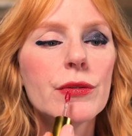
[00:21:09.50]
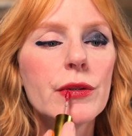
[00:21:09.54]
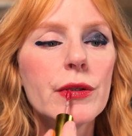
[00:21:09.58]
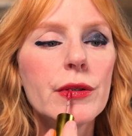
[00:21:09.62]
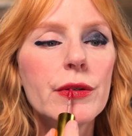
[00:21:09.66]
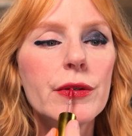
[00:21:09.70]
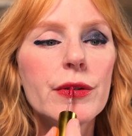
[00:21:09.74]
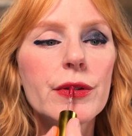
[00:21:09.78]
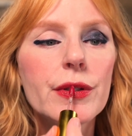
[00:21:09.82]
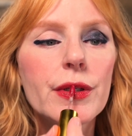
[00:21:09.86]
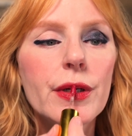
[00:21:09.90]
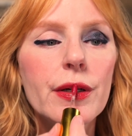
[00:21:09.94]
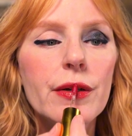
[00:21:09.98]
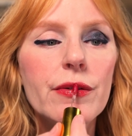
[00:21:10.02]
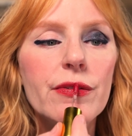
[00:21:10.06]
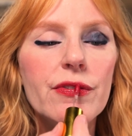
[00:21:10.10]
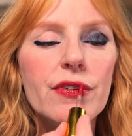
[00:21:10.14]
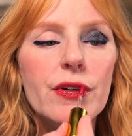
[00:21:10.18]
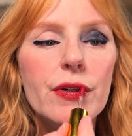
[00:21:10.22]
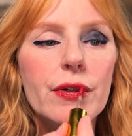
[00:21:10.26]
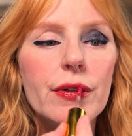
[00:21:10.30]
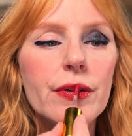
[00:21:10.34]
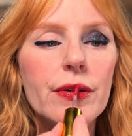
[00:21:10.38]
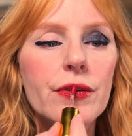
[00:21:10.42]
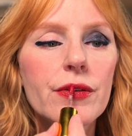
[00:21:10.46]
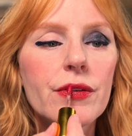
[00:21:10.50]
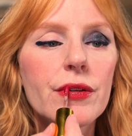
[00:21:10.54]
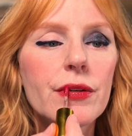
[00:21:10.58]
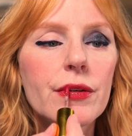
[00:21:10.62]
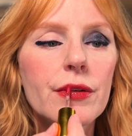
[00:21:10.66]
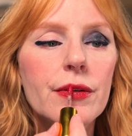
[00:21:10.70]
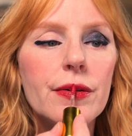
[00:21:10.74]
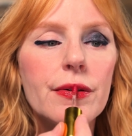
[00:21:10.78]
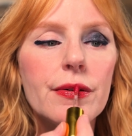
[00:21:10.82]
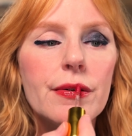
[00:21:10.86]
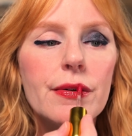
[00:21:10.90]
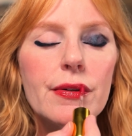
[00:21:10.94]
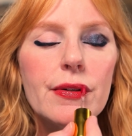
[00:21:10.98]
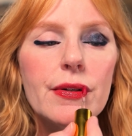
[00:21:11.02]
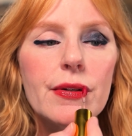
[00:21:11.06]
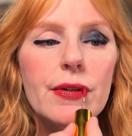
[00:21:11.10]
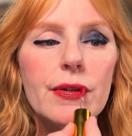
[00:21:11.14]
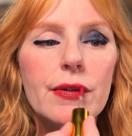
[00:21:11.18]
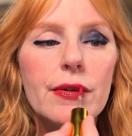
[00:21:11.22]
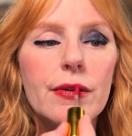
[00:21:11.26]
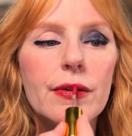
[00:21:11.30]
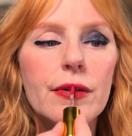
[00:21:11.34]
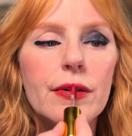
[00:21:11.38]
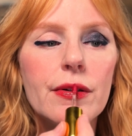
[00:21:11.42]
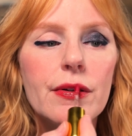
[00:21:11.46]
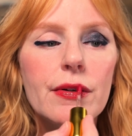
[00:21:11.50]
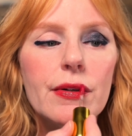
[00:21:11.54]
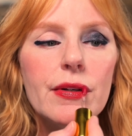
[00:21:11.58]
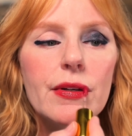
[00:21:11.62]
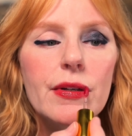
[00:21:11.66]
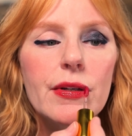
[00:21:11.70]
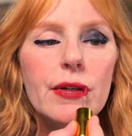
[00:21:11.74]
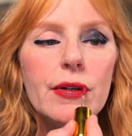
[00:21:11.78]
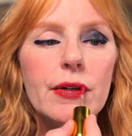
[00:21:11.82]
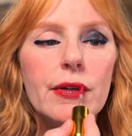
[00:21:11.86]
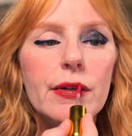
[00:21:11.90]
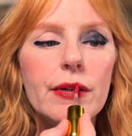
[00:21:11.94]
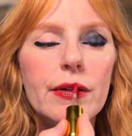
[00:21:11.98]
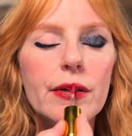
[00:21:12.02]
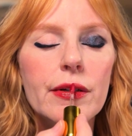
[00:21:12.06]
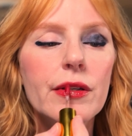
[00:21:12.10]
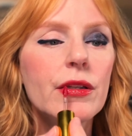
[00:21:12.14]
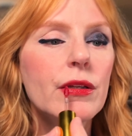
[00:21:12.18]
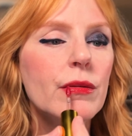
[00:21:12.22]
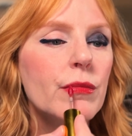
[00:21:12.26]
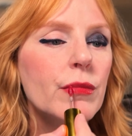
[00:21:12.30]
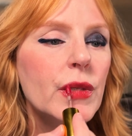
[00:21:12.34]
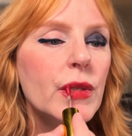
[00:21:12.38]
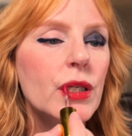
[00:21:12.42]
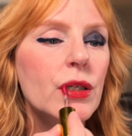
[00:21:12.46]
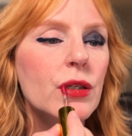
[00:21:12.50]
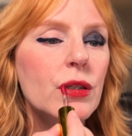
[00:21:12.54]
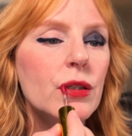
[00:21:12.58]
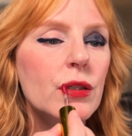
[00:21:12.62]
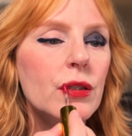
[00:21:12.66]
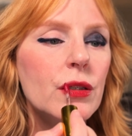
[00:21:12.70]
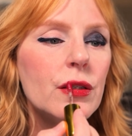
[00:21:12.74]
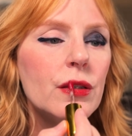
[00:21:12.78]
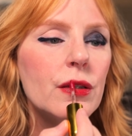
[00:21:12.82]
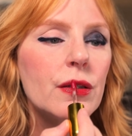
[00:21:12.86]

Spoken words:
I just kind of focus in the middle.